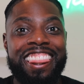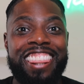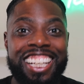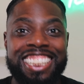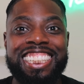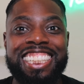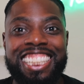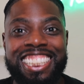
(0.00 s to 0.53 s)

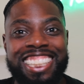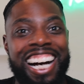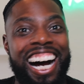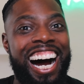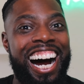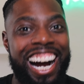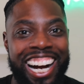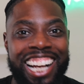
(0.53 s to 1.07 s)
This is a
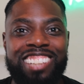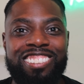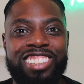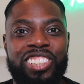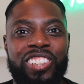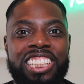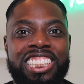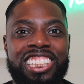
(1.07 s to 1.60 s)
highly
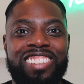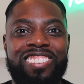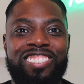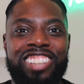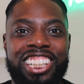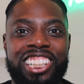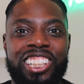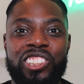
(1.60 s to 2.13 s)
requested
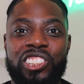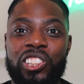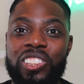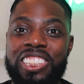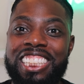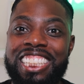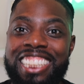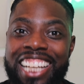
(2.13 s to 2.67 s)
video,
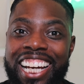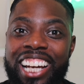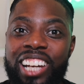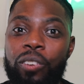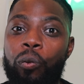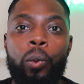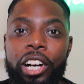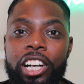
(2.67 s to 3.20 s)
so
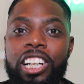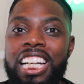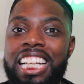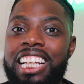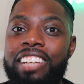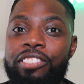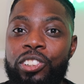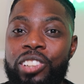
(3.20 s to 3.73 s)
today we're going to
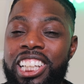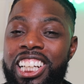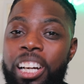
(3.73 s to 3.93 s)
give you the